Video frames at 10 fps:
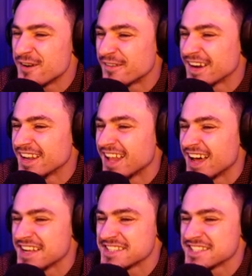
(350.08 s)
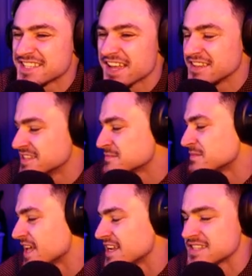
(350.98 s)
don't realize is that this
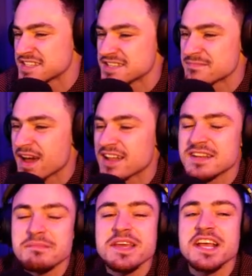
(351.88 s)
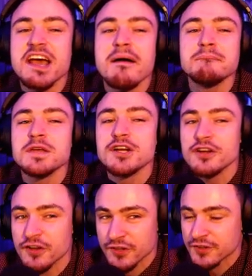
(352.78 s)
place is about to become
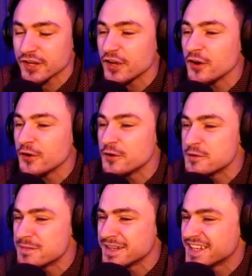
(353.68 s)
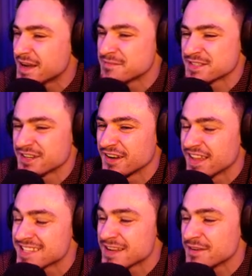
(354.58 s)
your doom. I'm sorry.
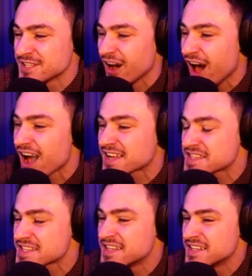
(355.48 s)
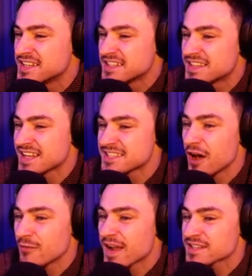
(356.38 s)
That's how he talks. That's
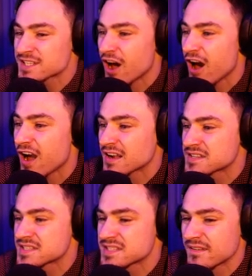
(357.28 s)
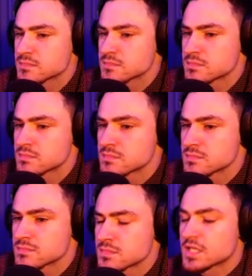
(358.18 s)
how Rex talks.
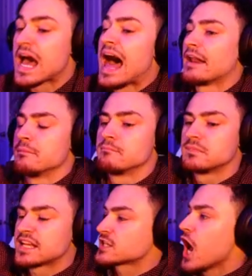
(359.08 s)
Got him. Let's